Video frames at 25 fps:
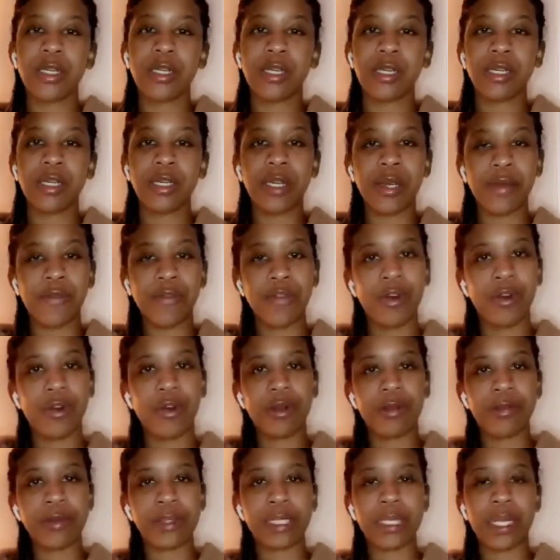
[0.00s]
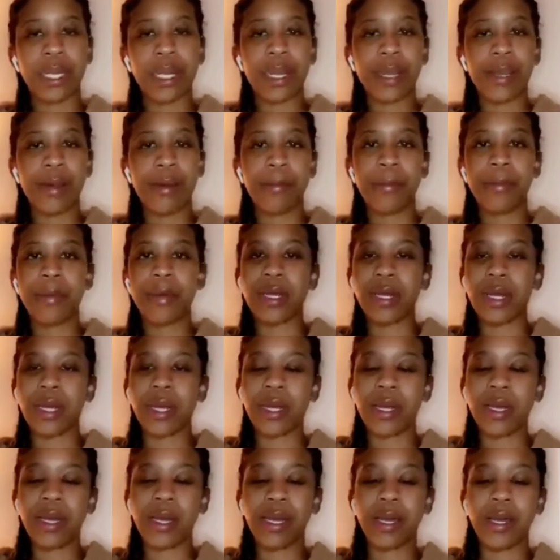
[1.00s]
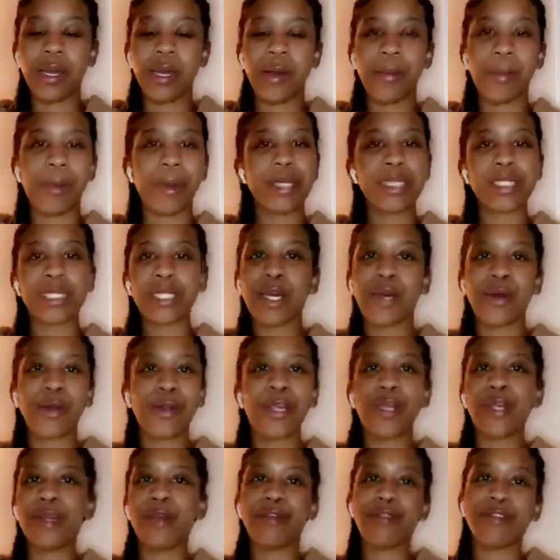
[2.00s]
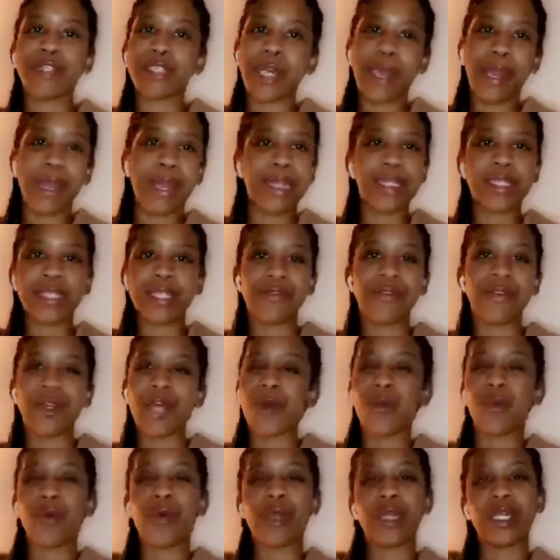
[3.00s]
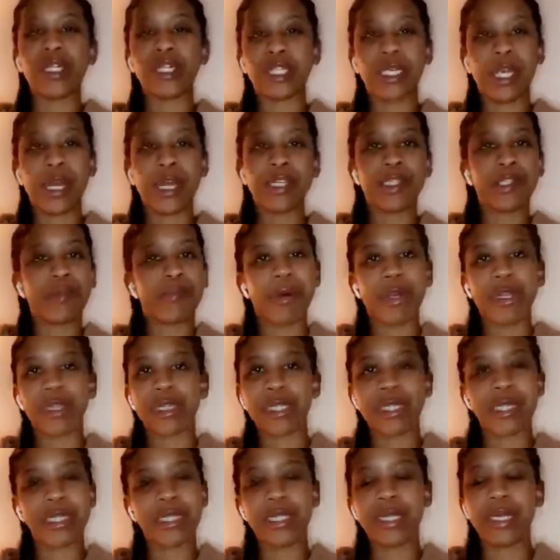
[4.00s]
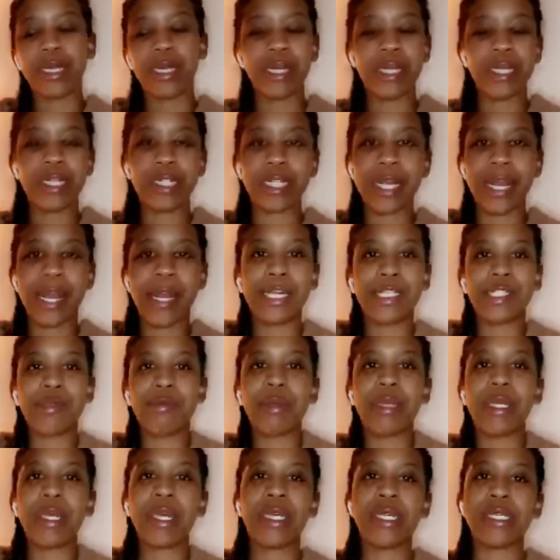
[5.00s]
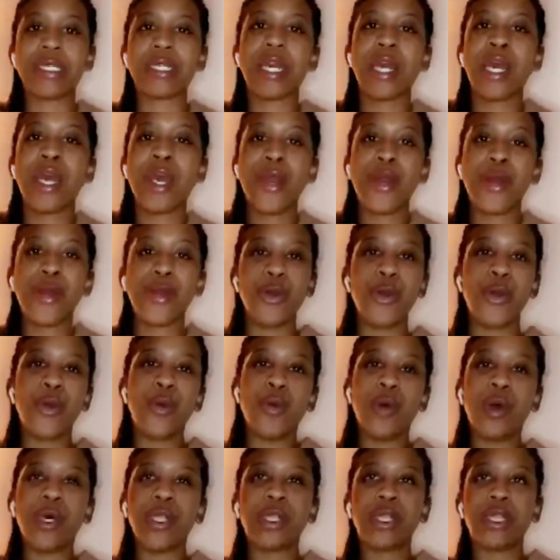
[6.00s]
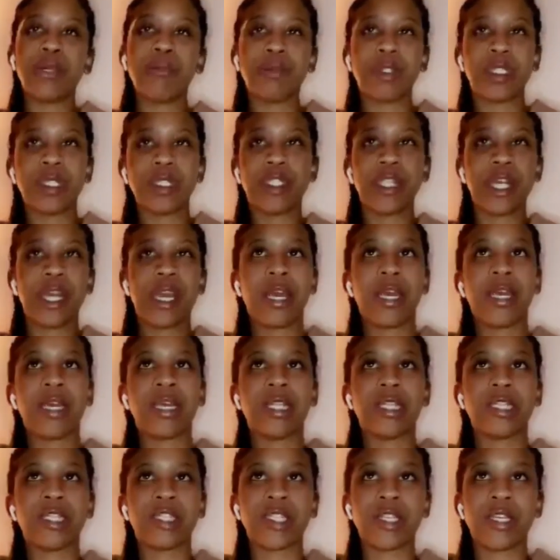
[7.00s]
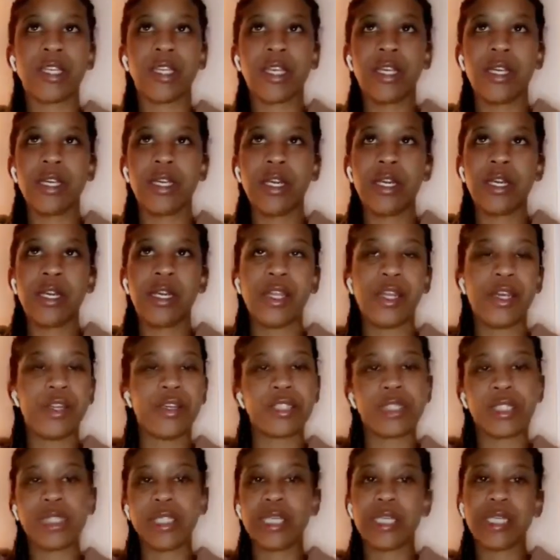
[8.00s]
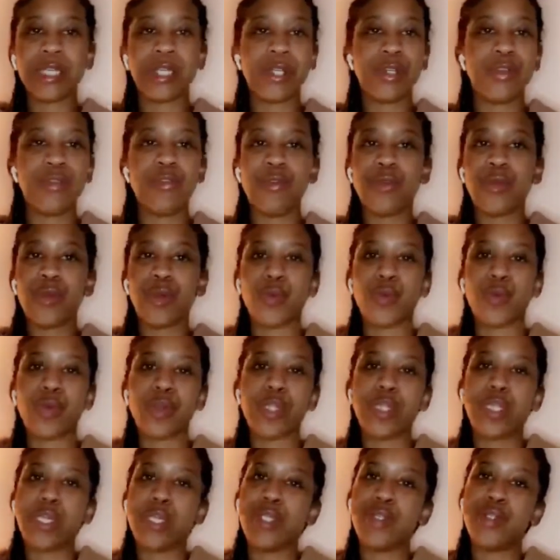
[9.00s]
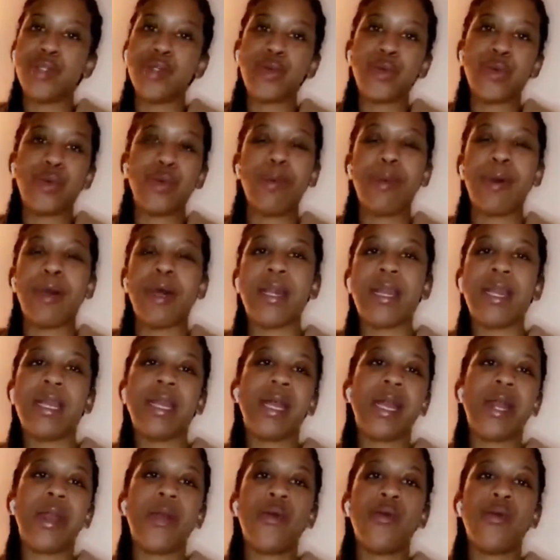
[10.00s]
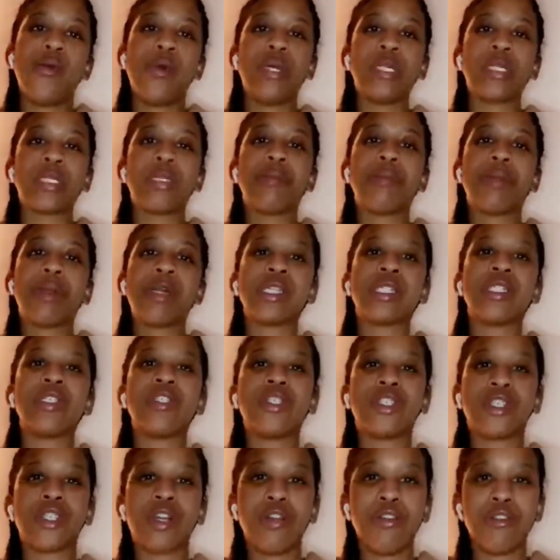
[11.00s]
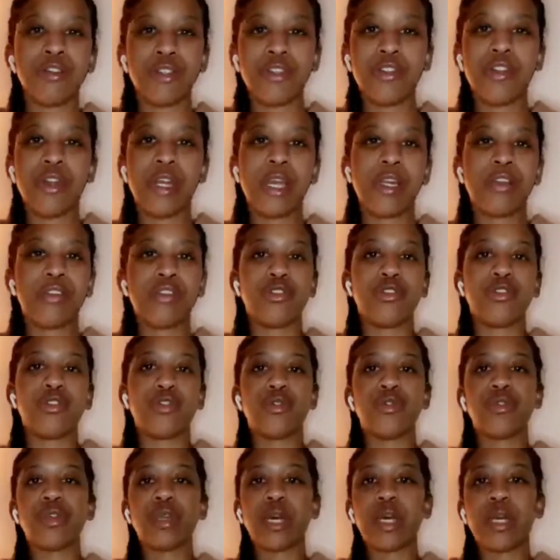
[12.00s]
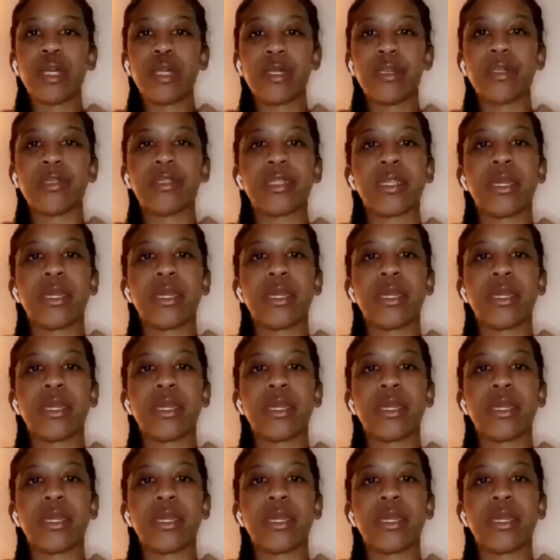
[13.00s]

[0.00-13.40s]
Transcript: if you know what I'm saying. But a person only gonna change if they want to change. A person isn't gonna change because you want them to change. There's nothing you can really do about it. Like once a person shows you their true colors,